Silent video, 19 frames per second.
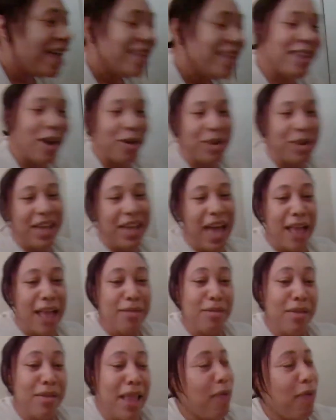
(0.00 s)
No, the
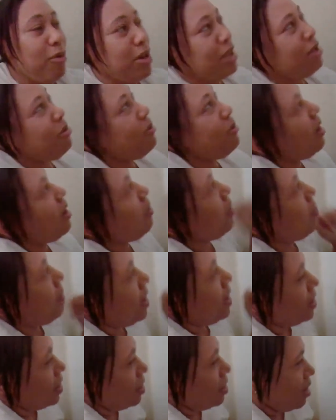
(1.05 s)
guys was like, what are you wearing,
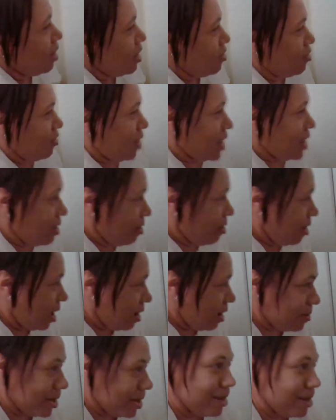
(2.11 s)
Monica? You got a dress on?
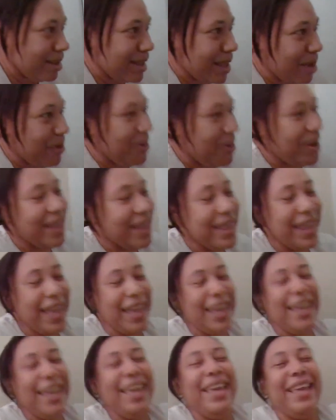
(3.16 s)
What are you doing?
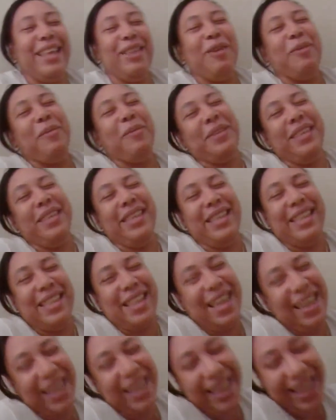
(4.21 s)
Nobody
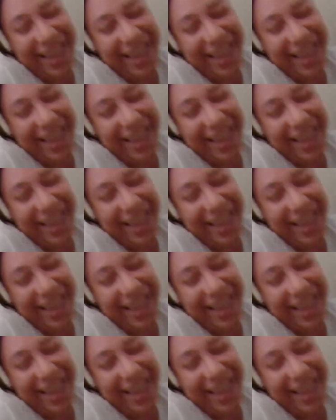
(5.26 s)
said